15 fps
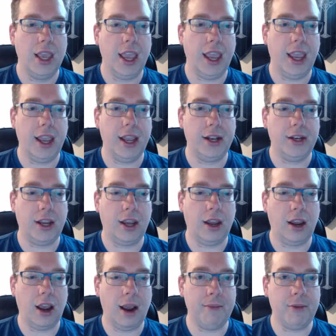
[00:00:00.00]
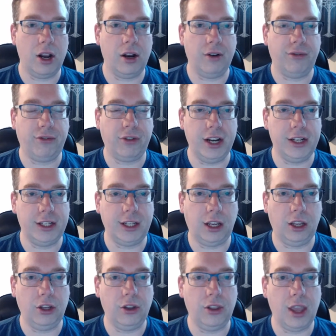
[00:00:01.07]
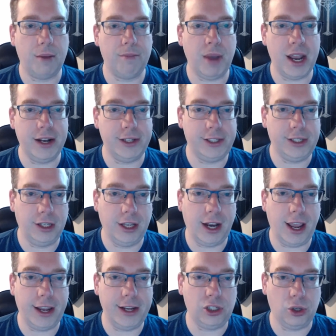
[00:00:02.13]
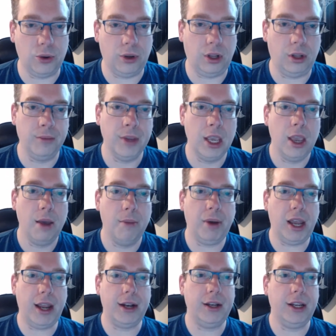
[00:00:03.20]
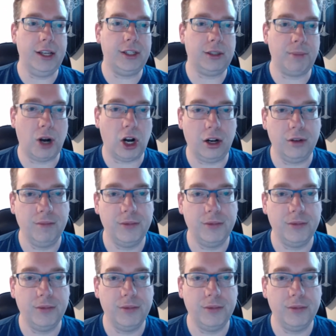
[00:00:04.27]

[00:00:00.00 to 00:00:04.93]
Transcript: And I'm not afraid to tell you that Ben is still in high school, but he's smart.